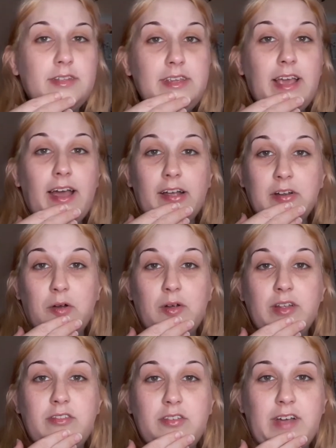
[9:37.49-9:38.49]
Yeah,
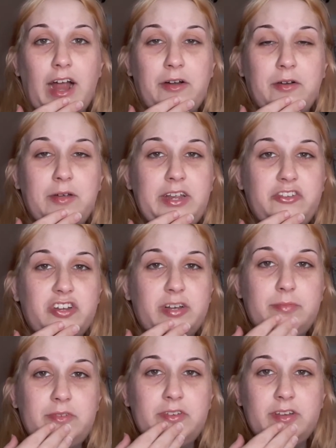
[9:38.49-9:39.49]
going to Cairo, Egypt.